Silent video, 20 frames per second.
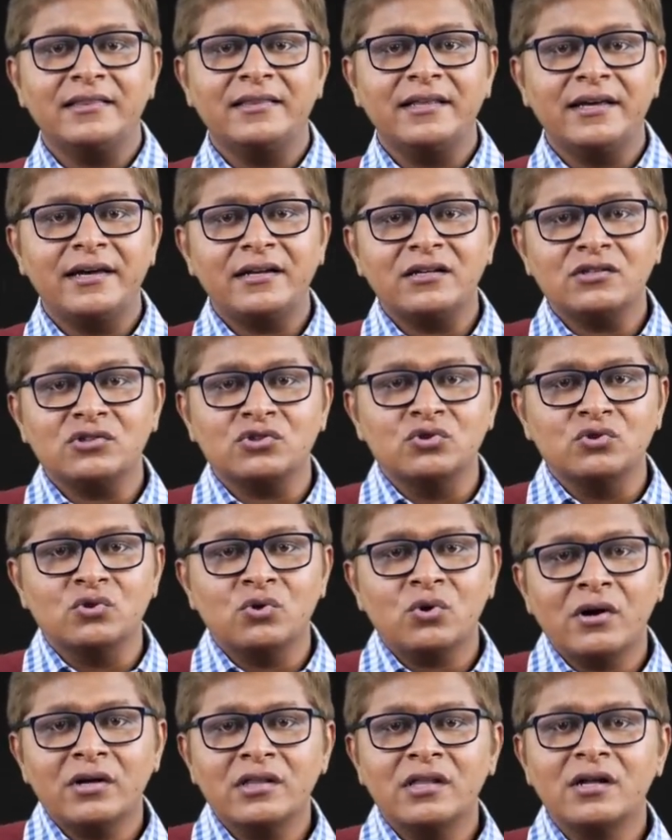there is
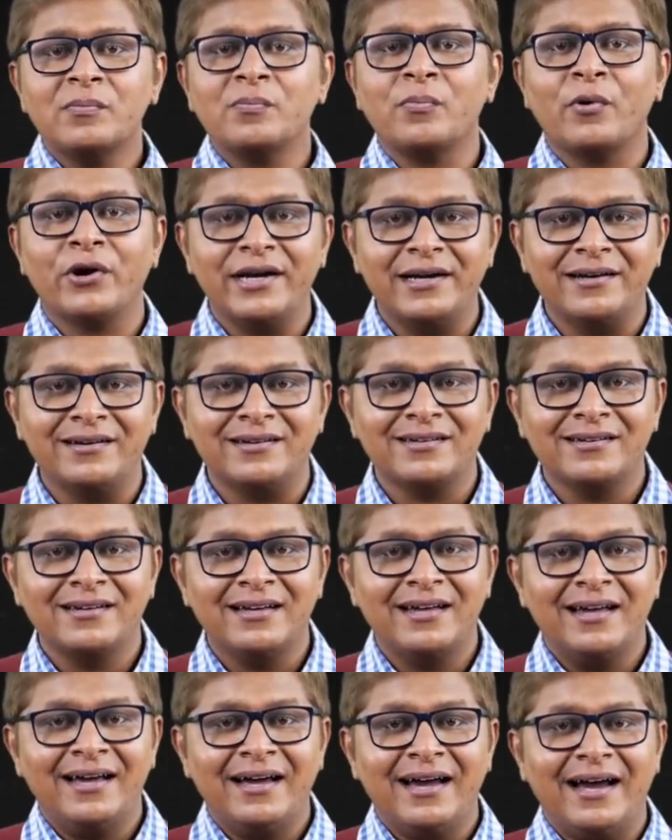no other point
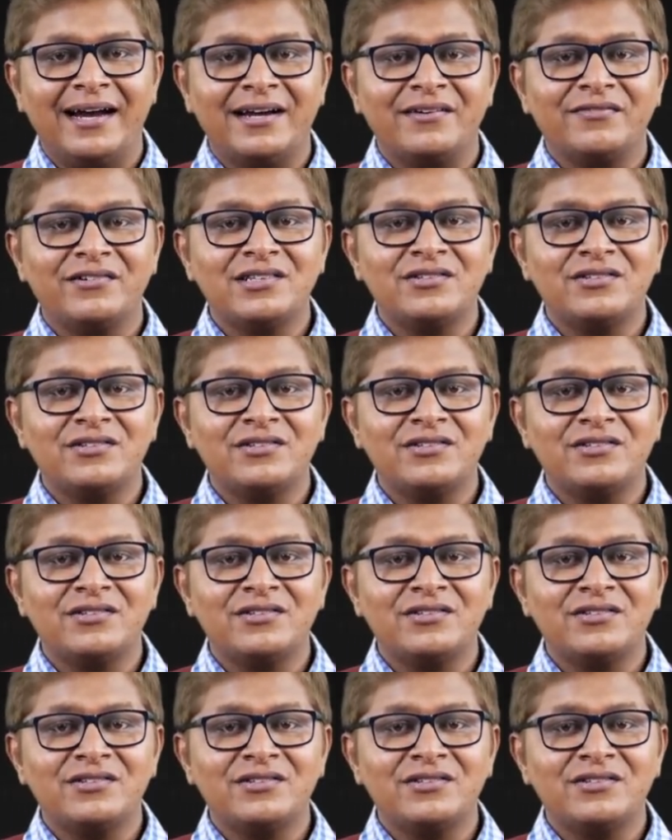at